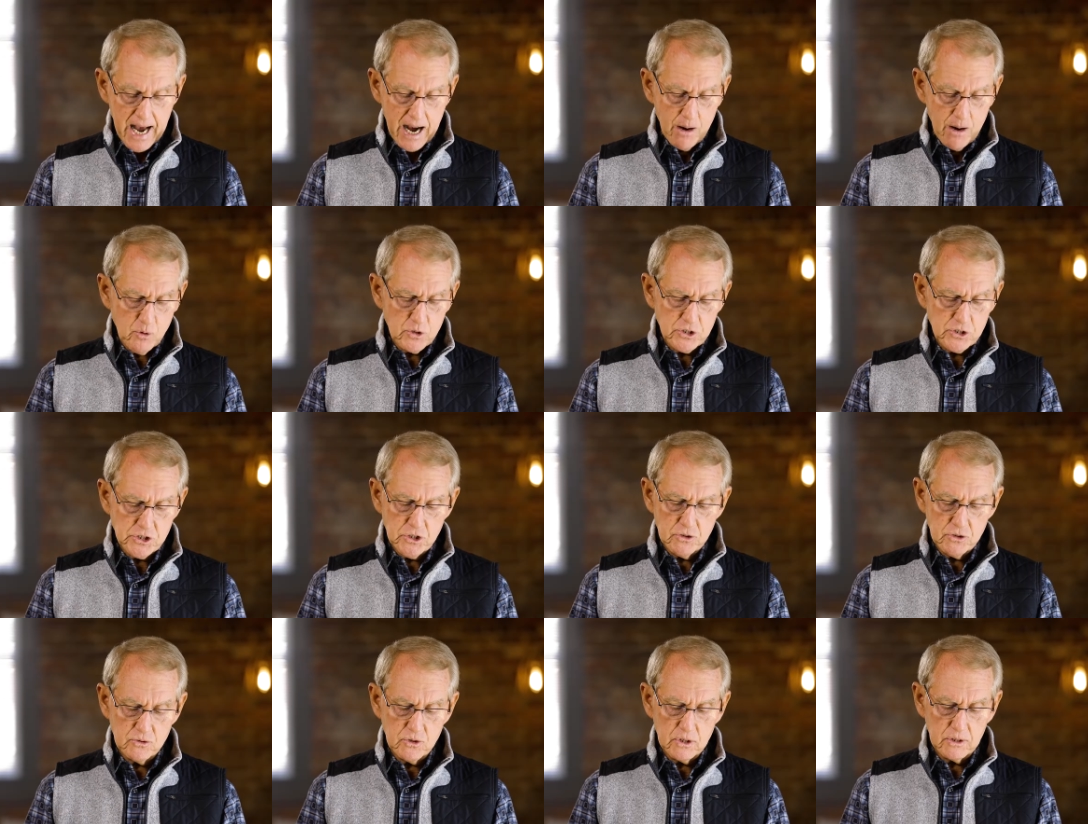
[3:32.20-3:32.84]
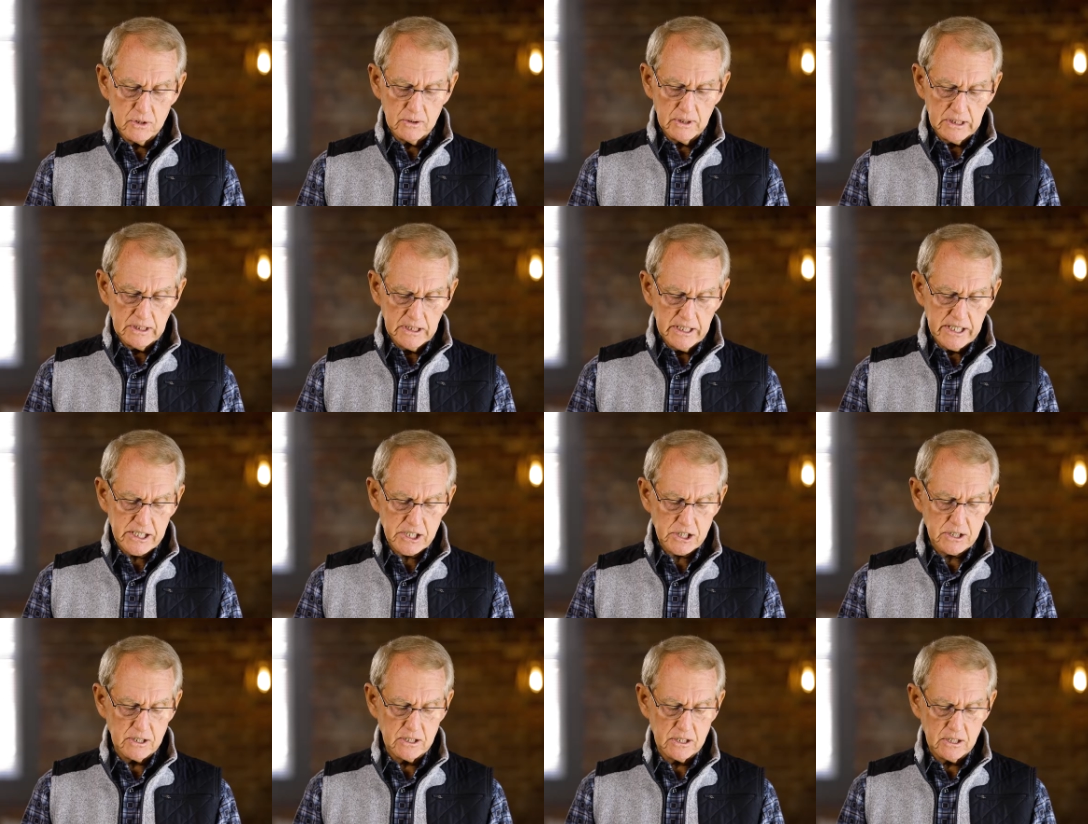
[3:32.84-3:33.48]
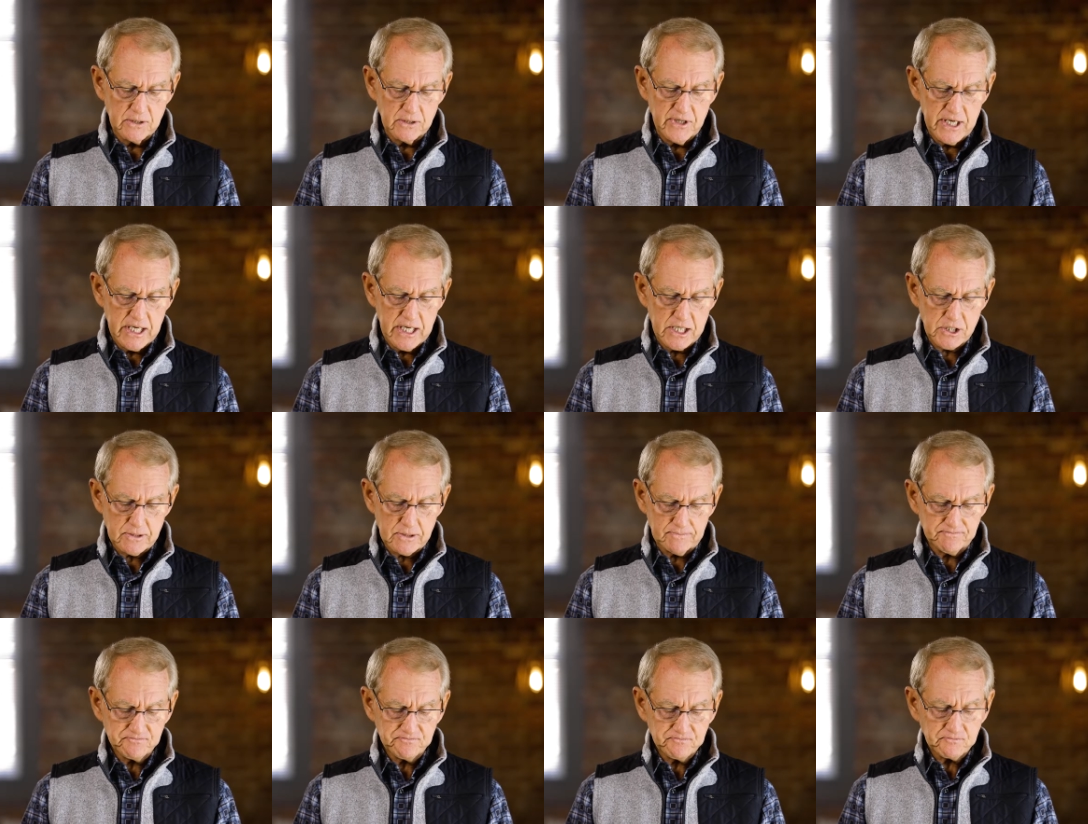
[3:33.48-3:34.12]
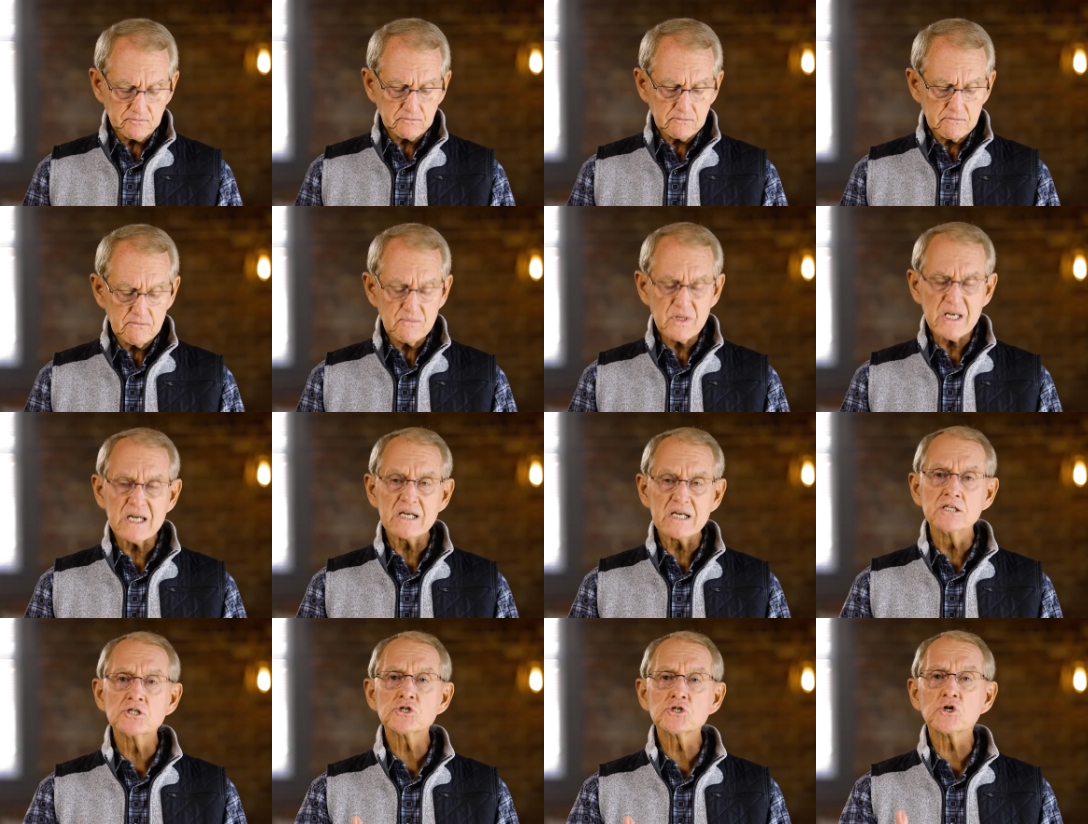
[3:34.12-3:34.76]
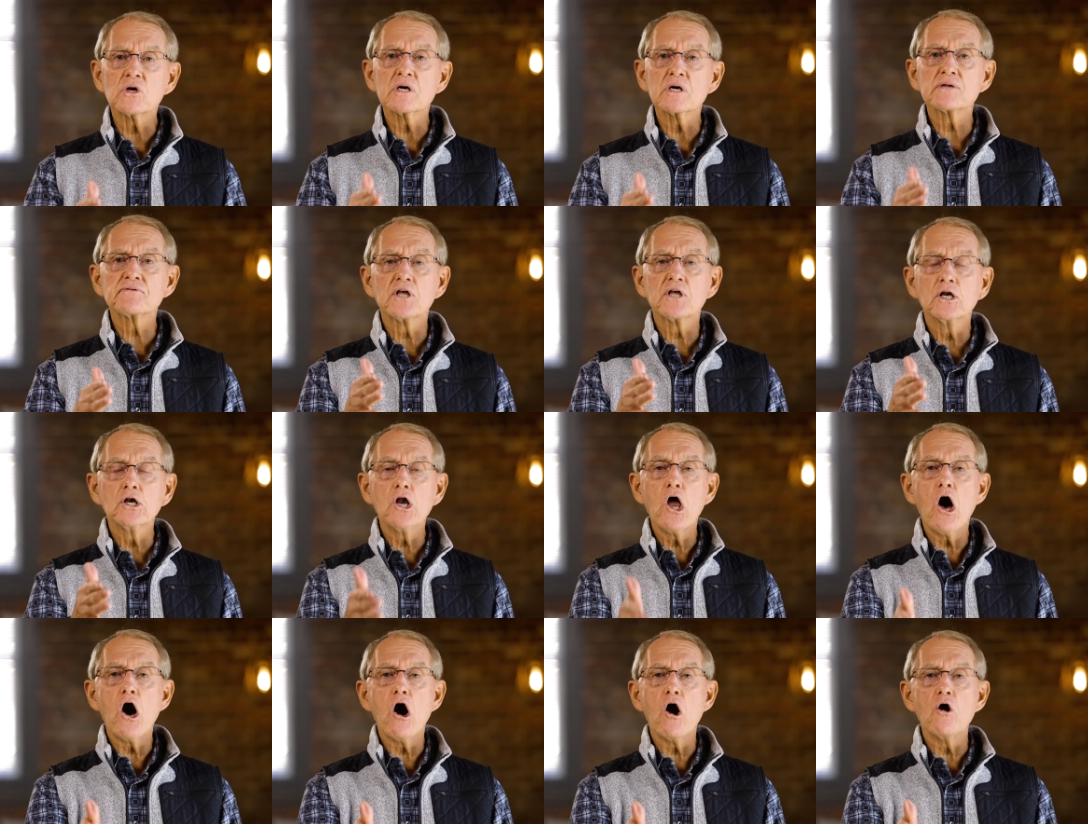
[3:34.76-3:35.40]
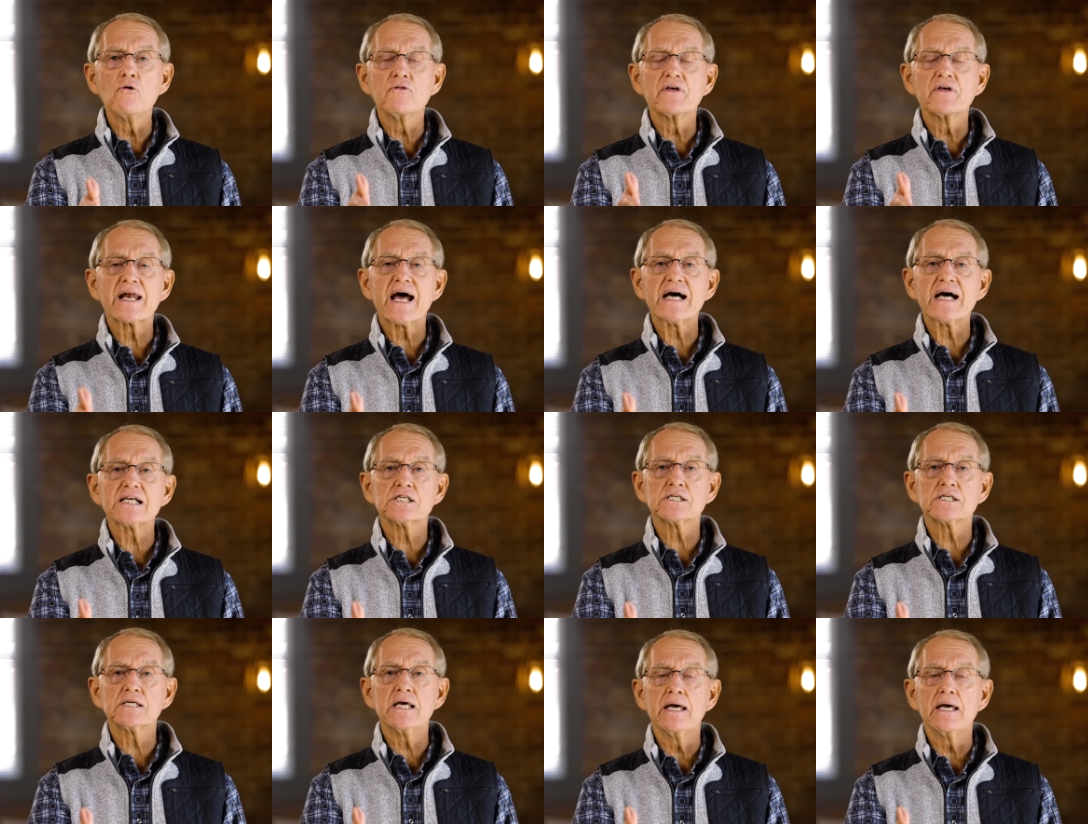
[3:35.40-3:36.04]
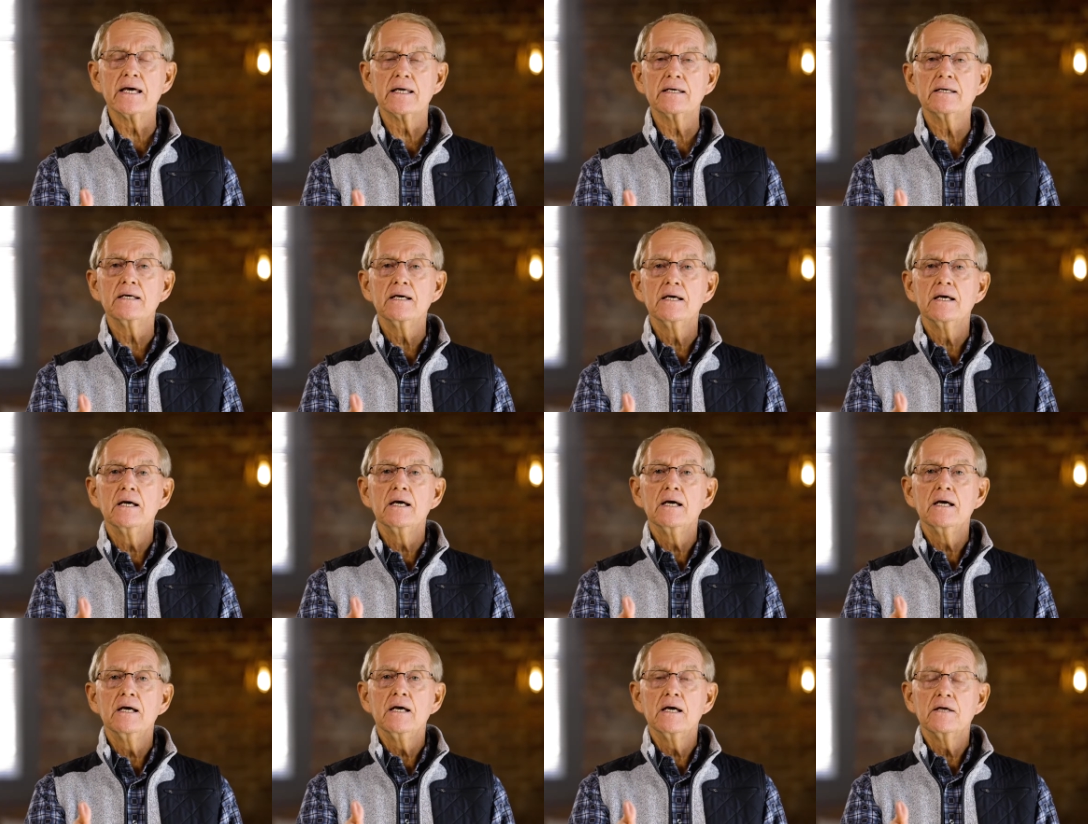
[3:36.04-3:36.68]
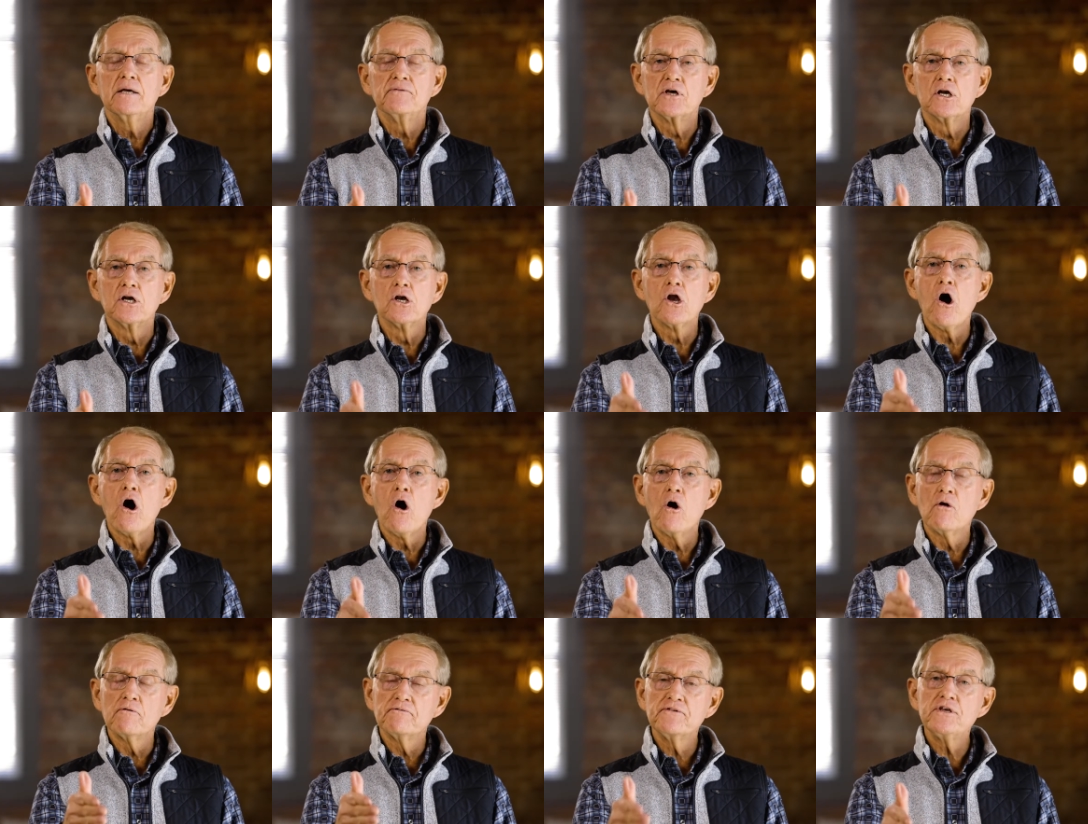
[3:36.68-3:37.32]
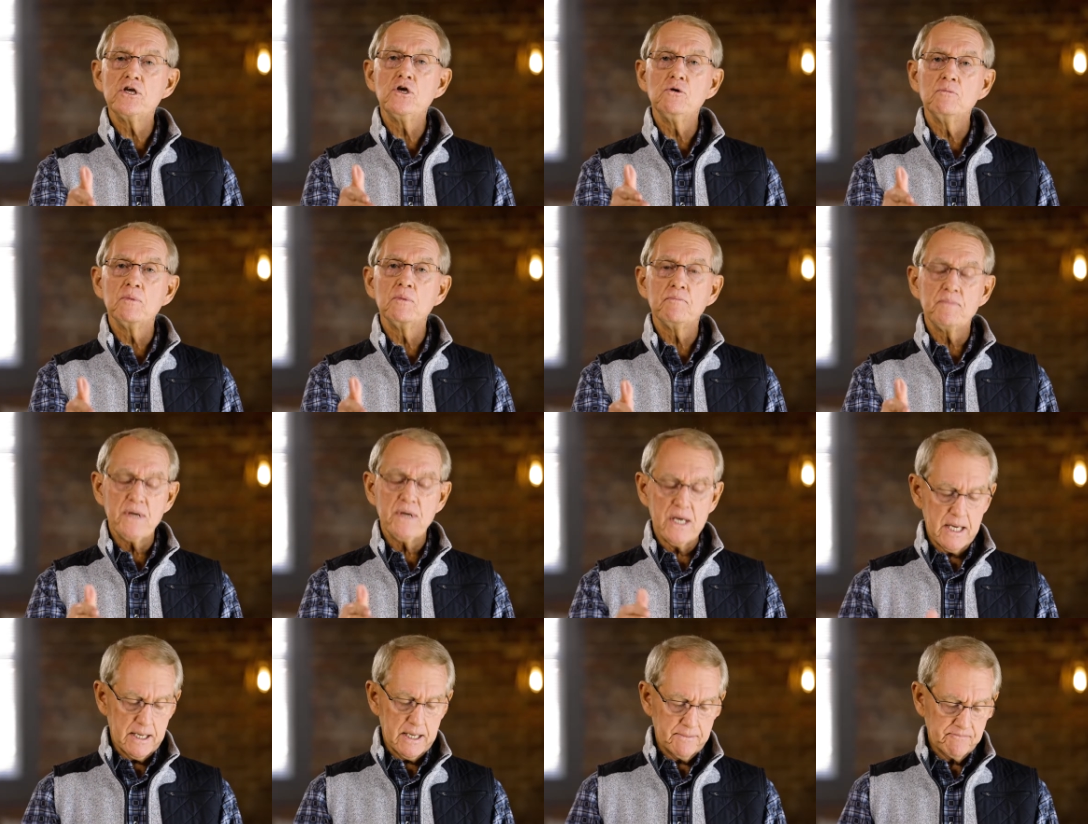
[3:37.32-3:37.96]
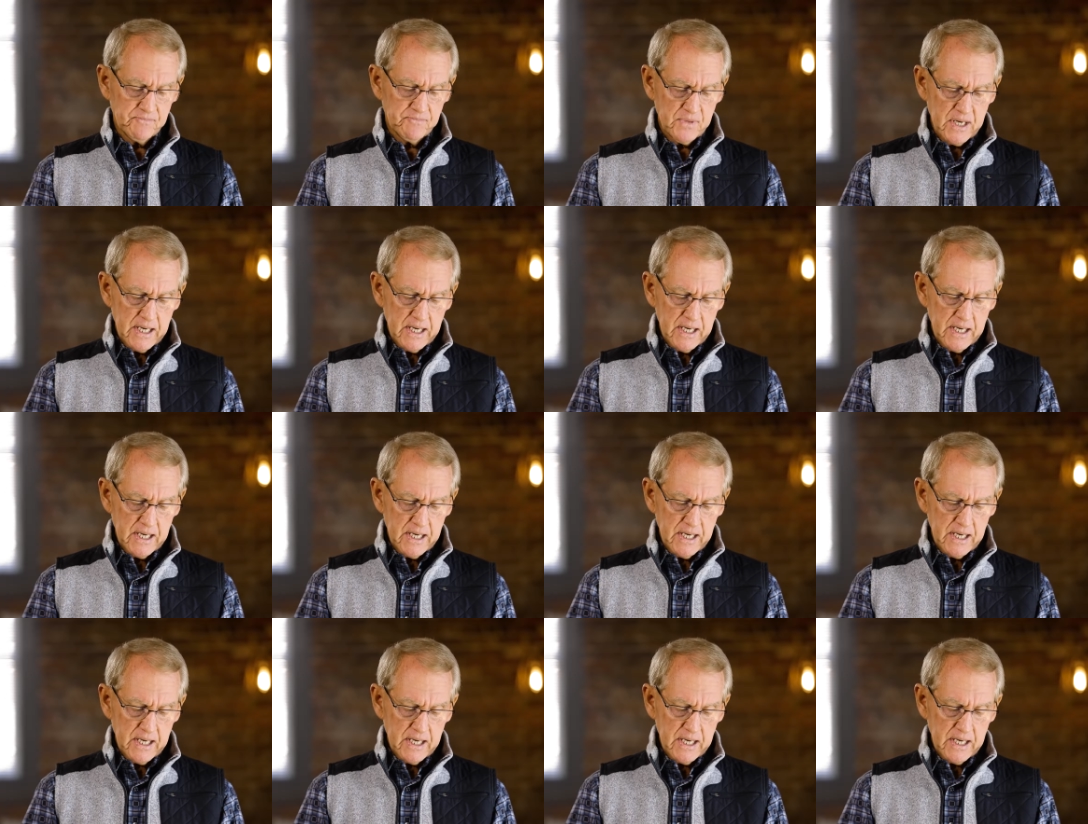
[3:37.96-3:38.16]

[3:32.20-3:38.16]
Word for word: I want you to listen to this concerning the law that I said, the law of the human being.